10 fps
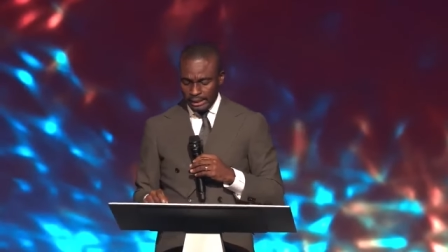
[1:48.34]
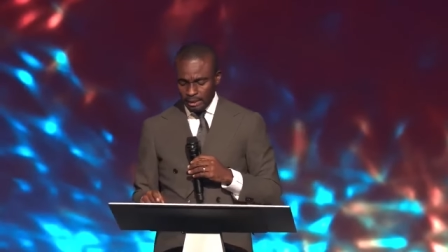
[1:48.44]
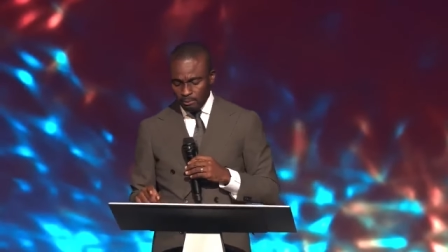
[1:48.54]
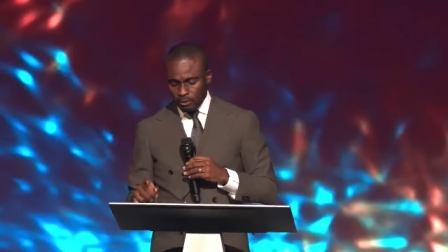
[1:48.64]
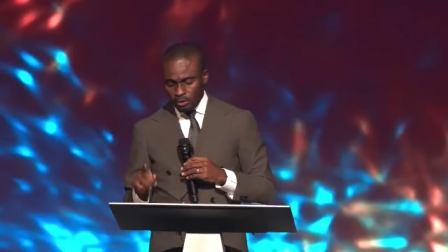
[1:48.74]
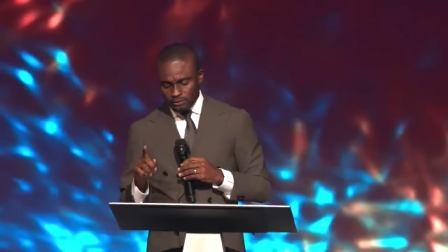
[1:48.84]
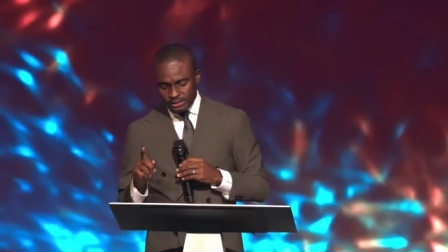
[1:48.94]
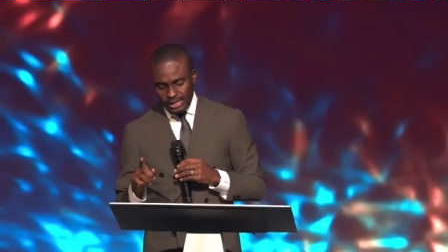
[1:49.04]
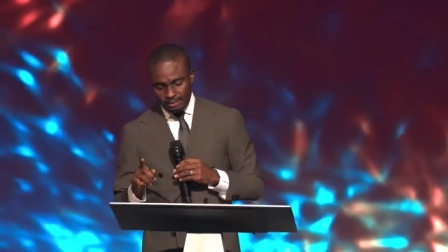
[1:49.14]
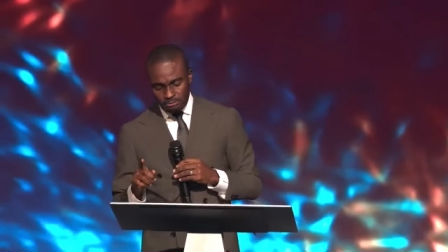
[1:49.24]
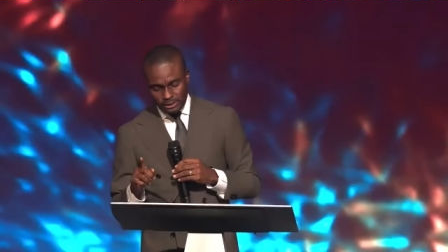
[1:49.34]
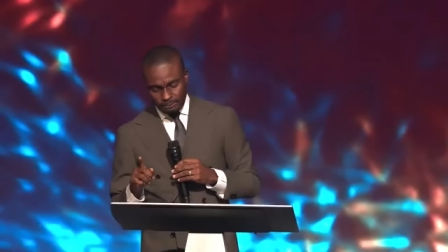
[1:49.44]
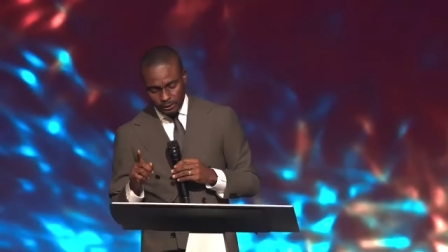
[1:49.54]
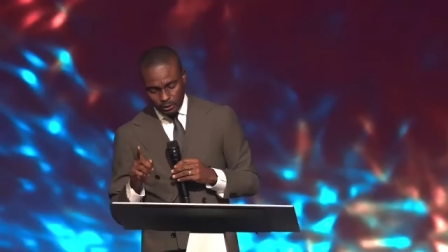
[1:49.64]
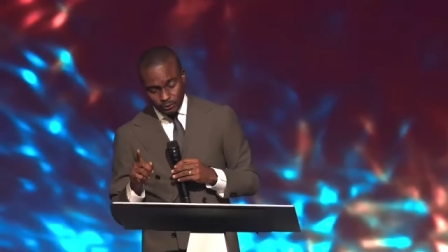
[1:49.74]
In the book of Psalm,
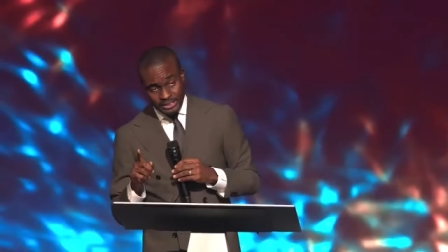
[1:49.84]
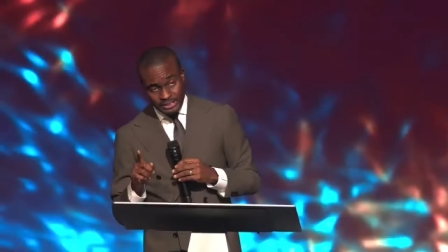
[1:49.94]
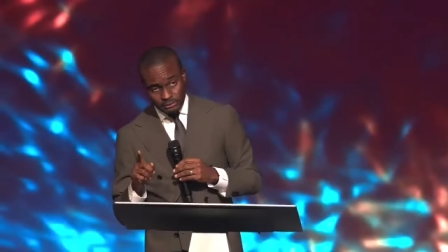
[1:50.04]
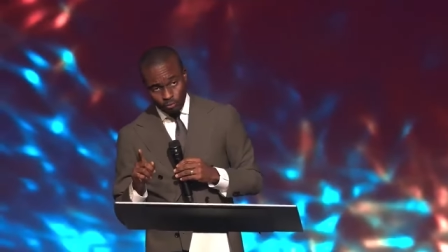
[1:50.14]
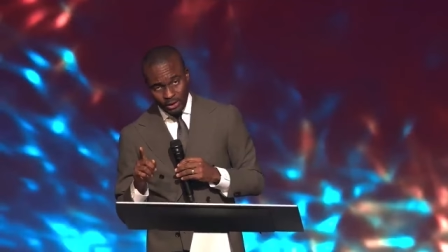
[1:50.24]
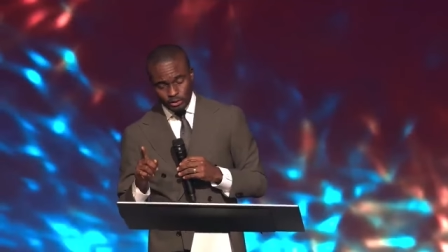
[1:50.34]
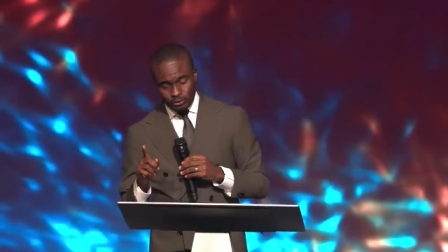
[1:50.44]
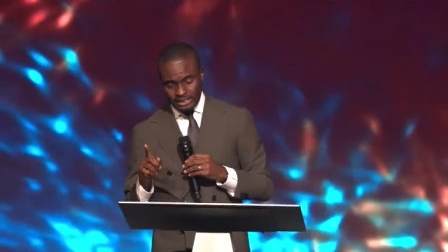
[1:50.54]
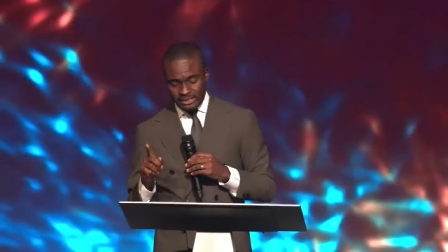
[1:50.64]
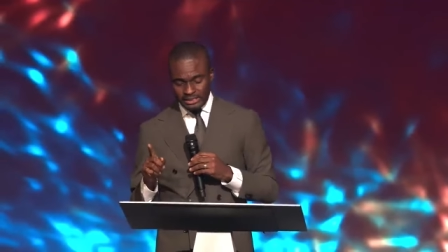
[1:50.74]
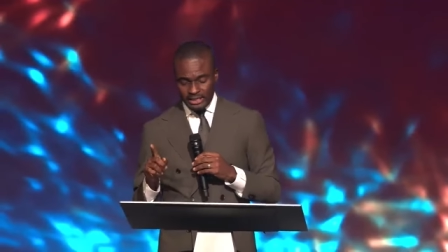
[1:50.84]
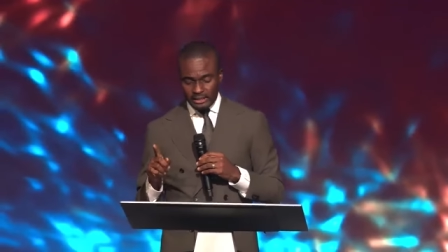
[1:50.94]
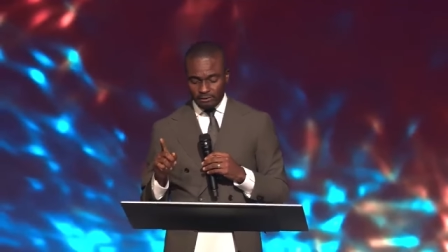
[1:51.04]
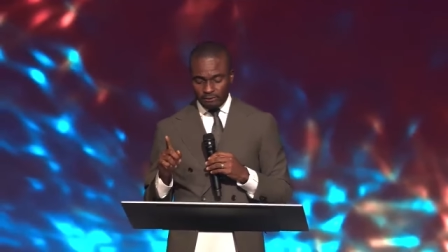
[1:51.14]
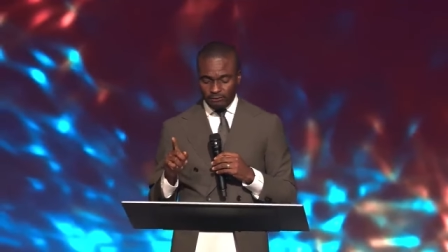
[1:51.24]
chapter 20,
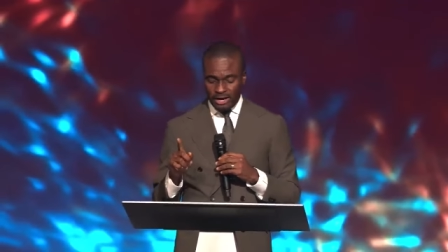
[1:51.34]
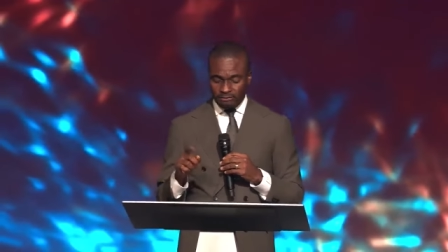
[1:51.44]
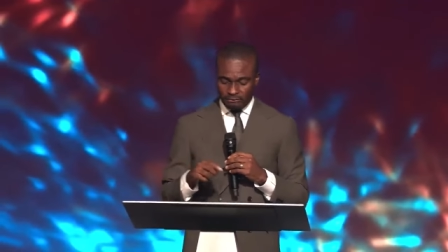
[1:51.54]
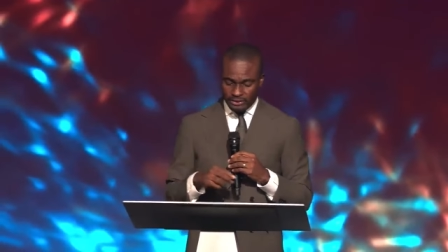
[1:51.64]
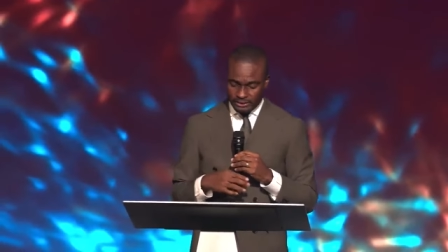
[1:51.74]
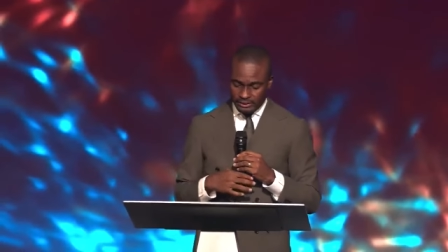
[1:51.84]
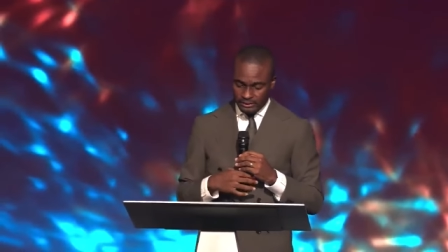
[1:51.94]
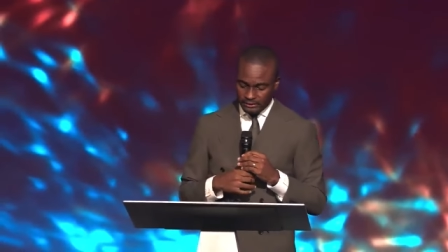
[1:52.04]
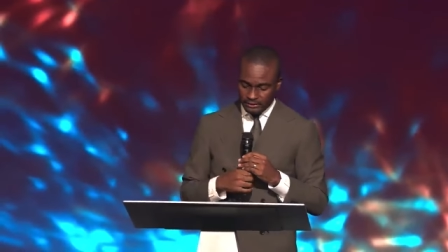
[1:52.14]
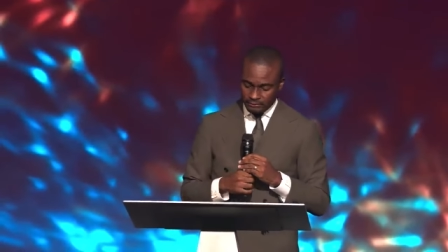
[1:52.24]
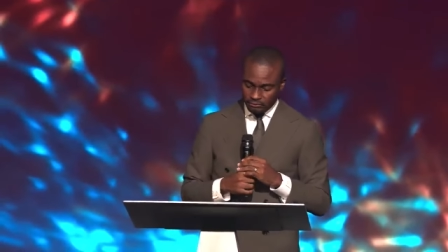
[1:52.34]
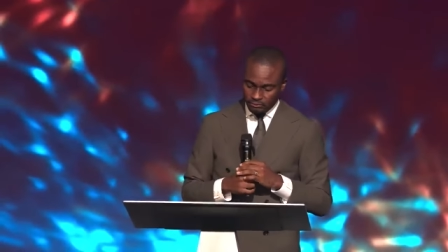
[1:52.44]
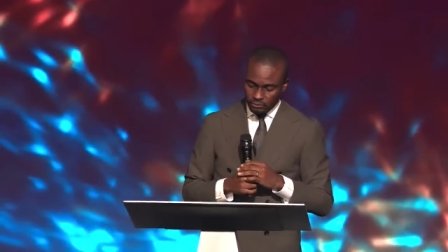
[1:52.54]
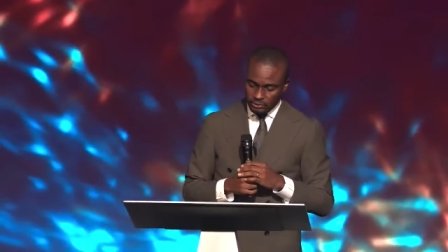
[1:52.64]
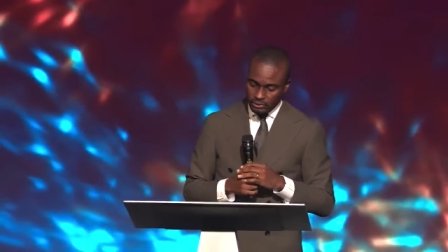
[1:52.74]
126, verse 5 and verse 6,
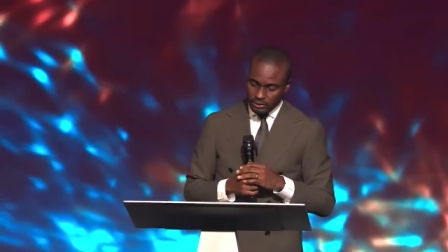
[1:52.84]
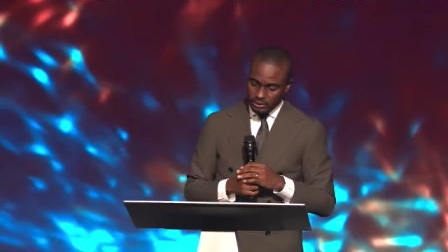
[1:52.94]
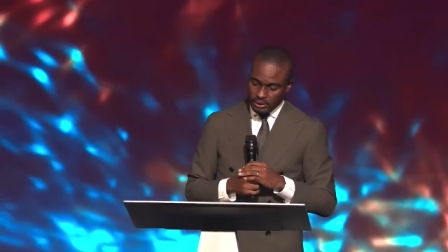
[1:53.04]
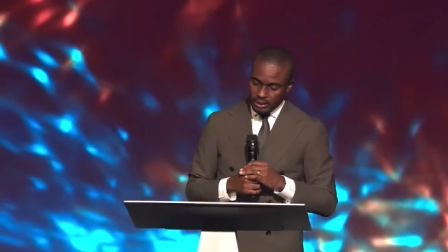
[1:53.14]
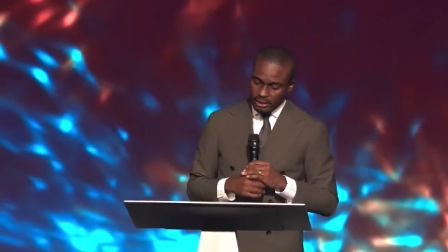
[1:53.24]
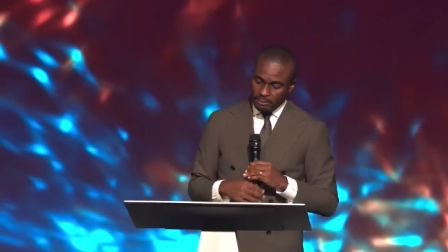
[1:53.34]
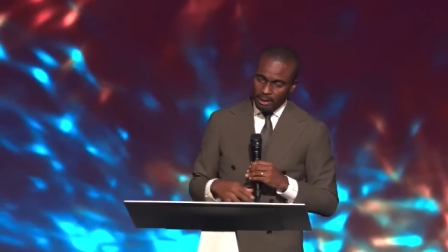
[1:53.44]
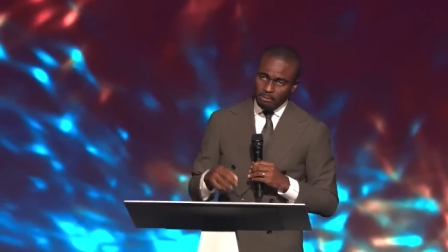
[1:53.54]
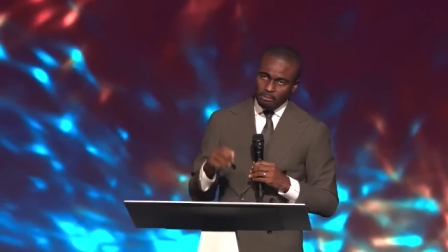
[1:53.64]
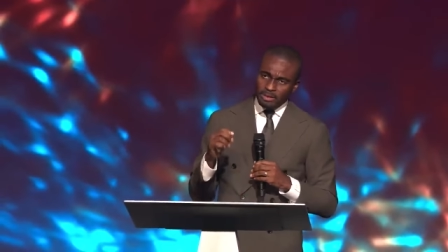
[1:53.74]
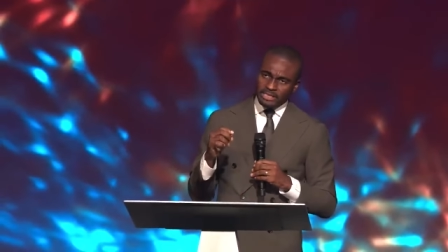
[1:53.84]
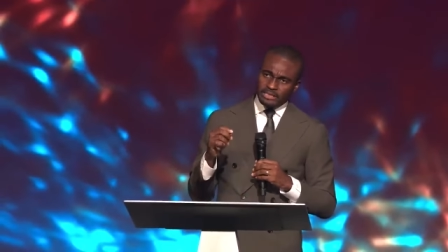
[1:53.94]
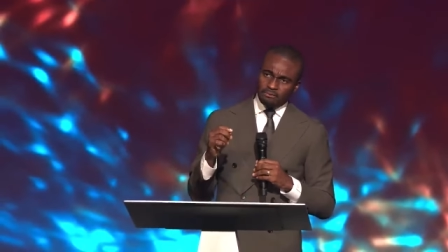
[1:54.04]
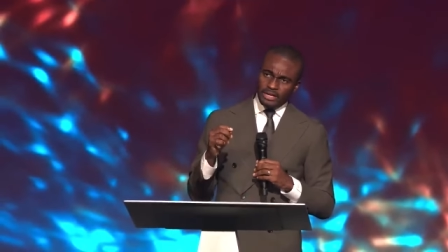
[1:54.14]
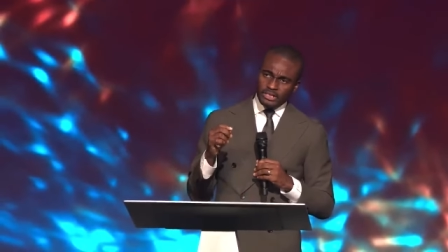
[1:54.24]
the Bible makes
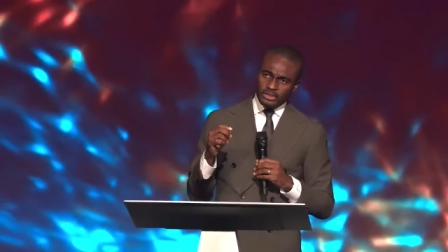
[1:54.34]
a very